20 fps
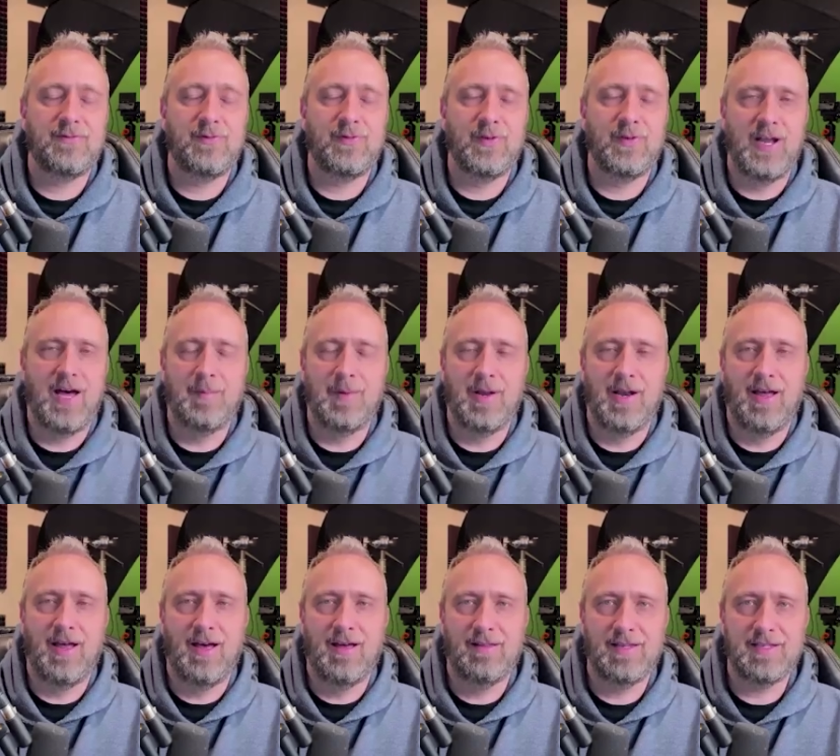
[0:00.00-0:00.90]

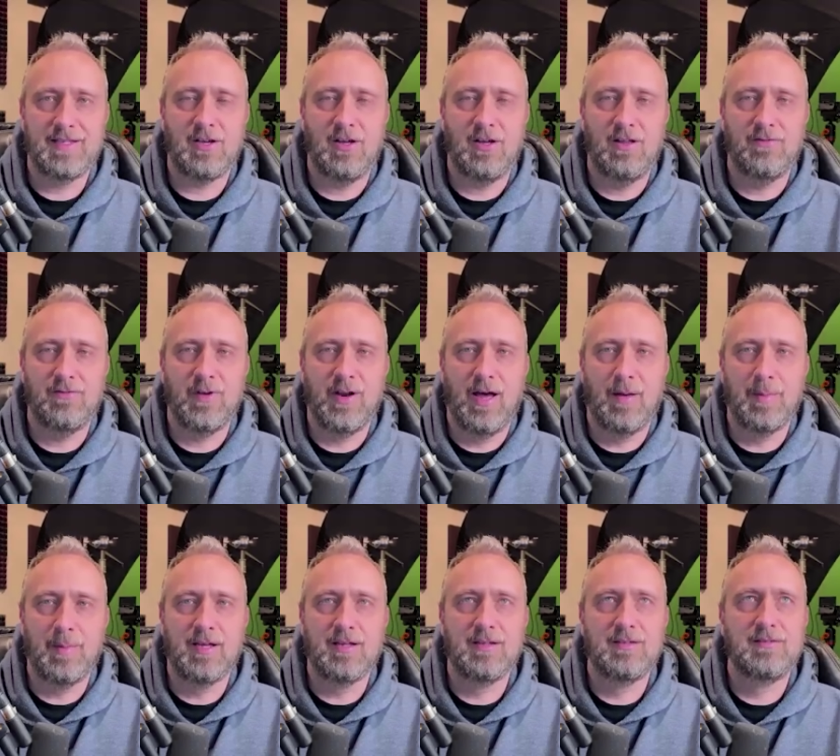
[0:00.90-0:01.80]
phenomena, let's call it
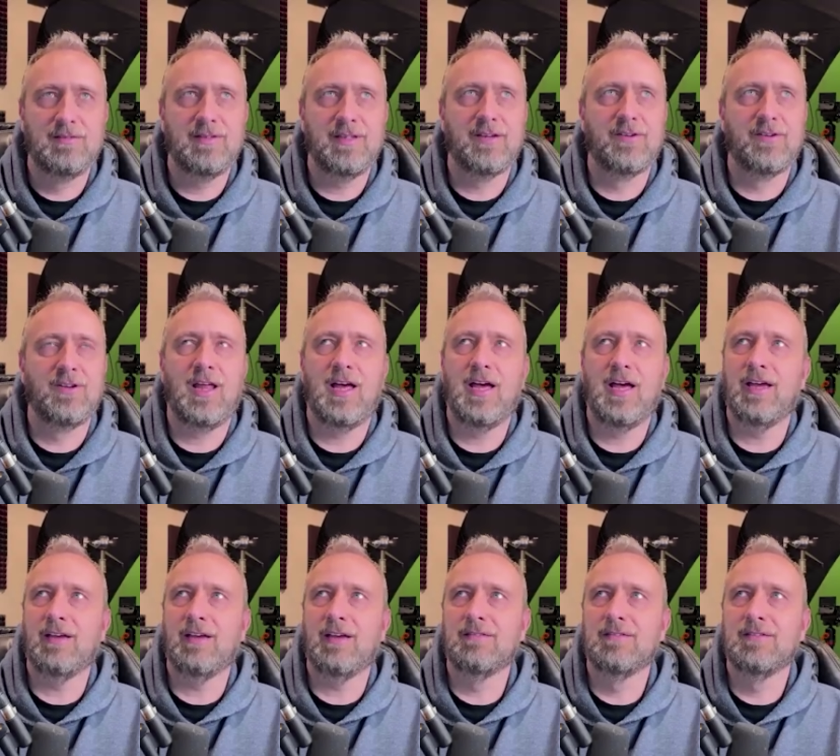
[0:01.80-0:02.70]
phenomena, the
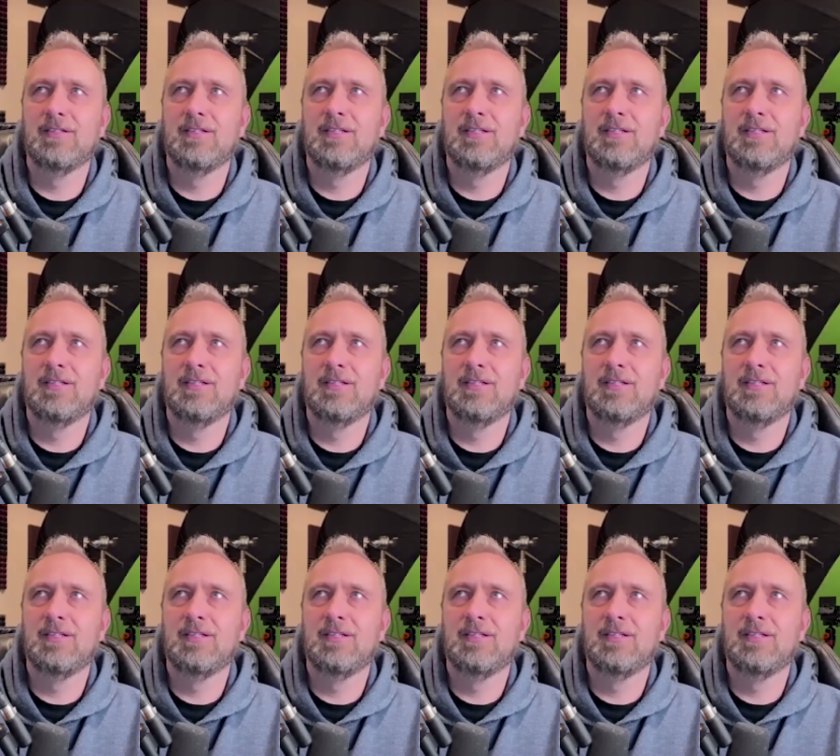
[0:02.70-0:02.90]
underlying